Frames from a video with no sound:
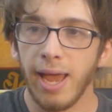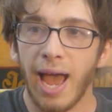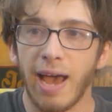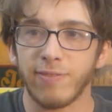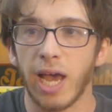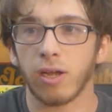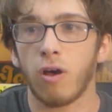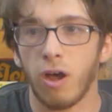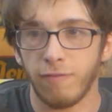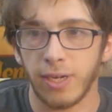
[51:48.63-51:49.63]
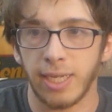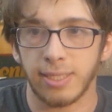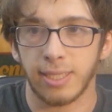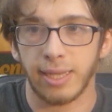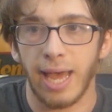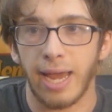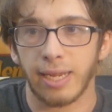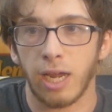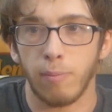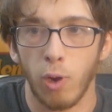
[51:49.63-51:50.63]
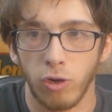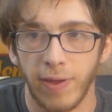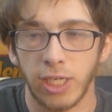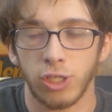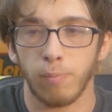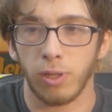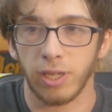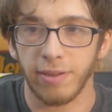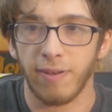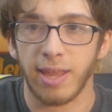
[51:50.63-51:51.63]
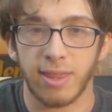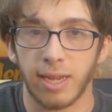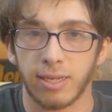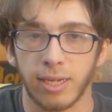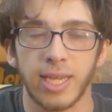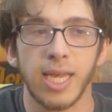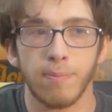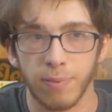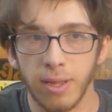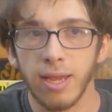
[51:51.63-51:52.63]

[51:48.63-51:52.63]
have that confidence and that kind of motivation, belief, I think, to keep